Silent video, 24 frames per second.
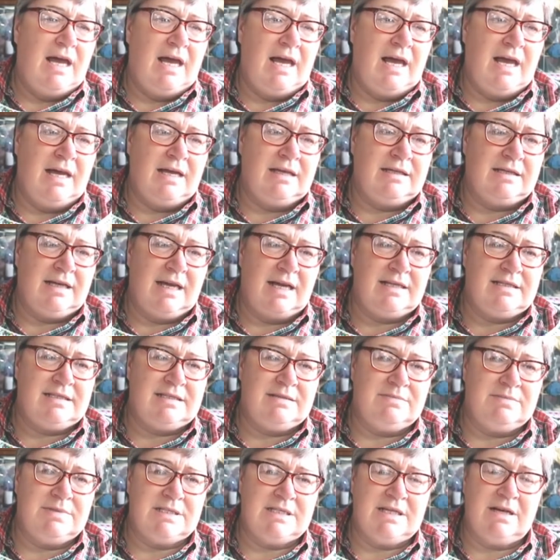and I had
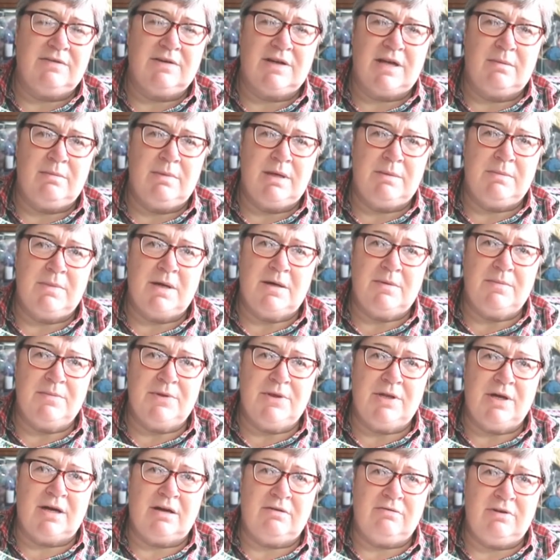some stuff coming up
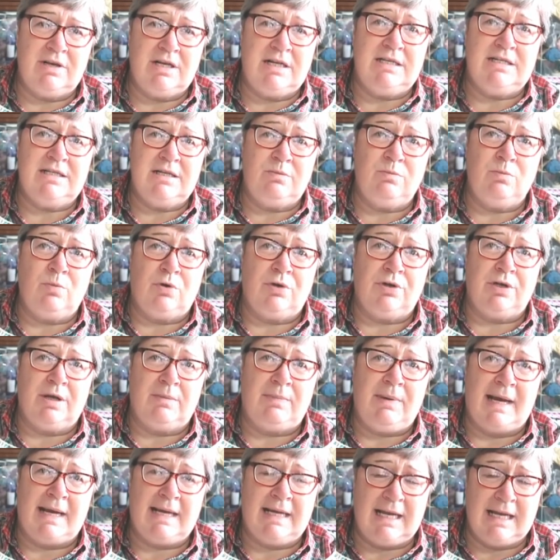that I really didn't want
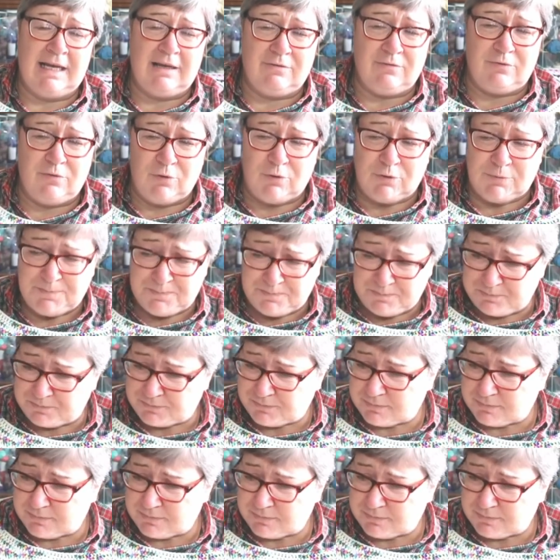a bad leg for.